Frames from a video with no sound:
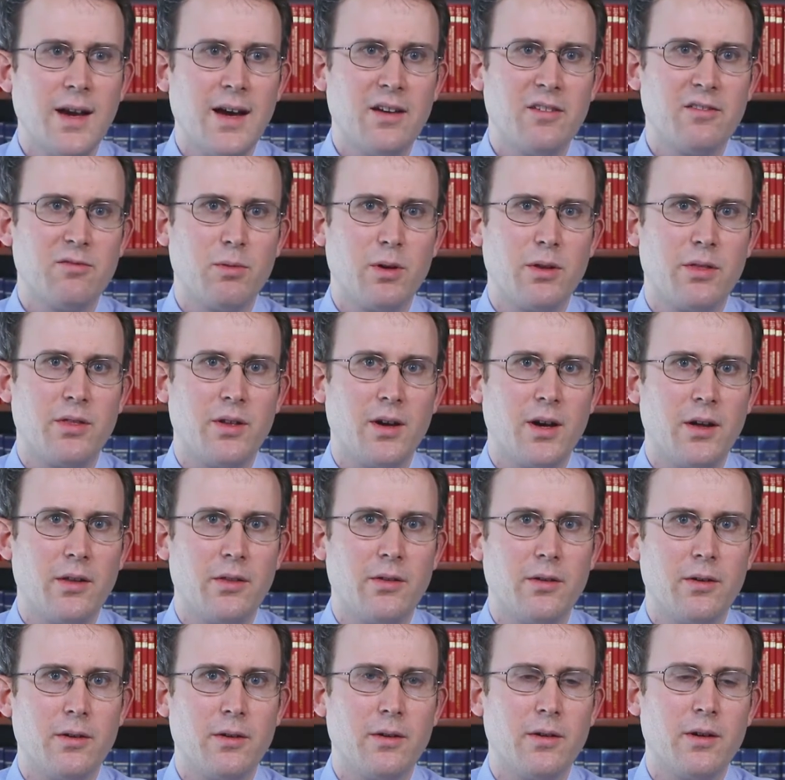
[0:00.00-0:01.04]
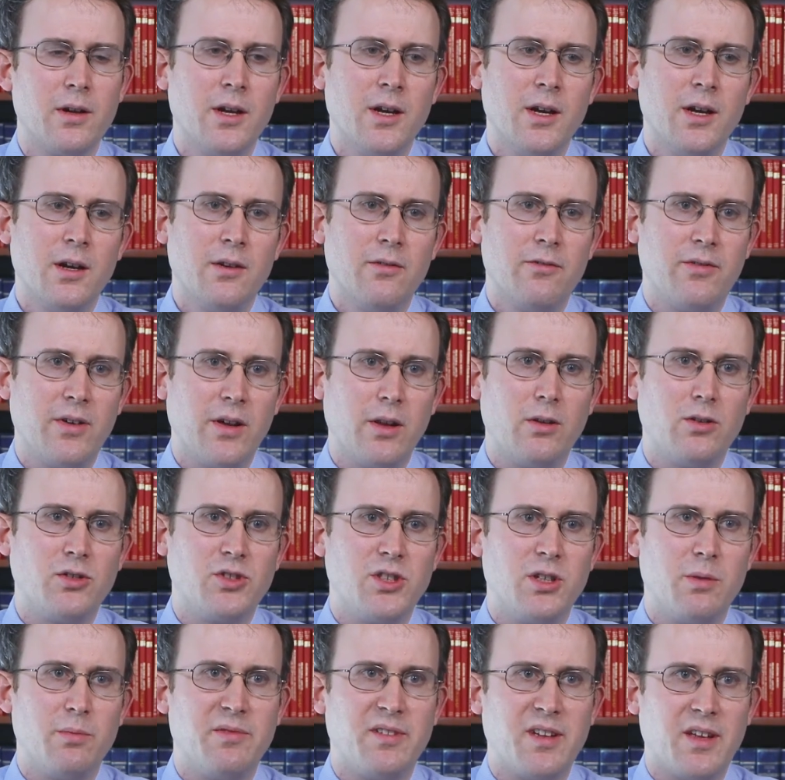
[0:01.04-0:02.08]
As with other
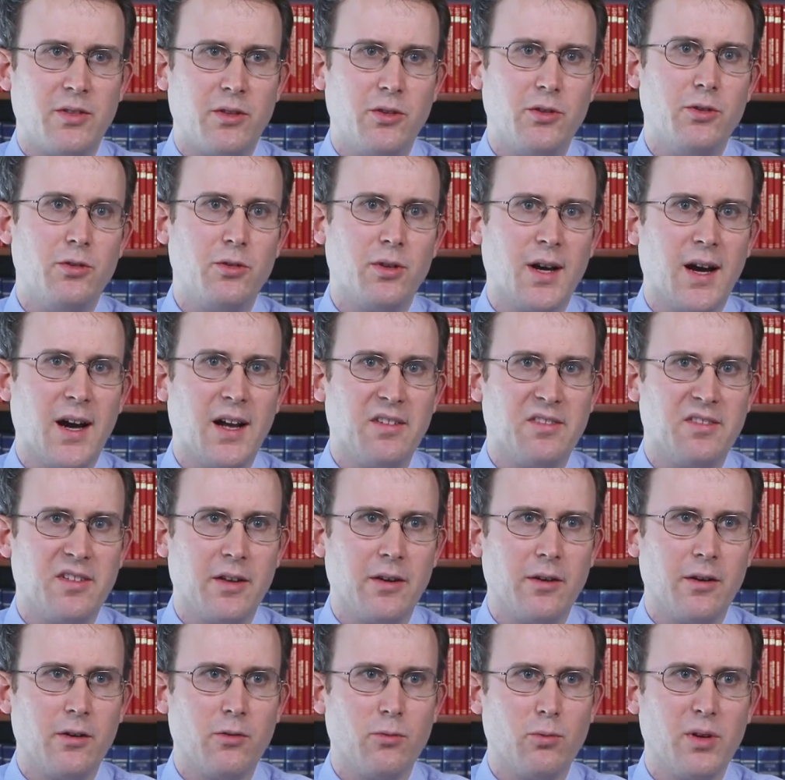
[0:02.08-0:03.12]
fellowships at the Duke Eye Center,